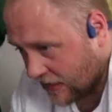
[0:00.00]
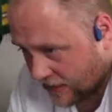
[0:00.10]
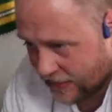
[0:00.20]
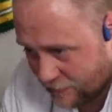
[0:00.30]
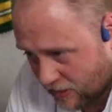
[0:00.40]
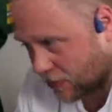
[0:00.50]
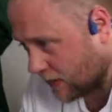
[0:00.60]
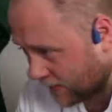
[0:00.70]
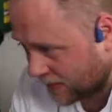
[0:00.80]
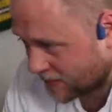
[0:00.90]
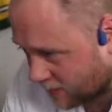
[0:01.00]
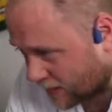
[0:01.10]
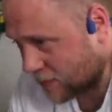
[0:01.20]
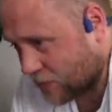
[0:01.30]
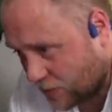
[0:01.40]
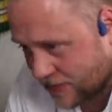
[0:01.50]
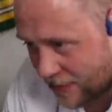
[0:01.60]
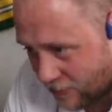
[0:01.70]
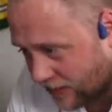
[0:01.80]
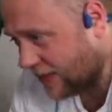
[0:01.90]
and that must be the finish line because we dropped out.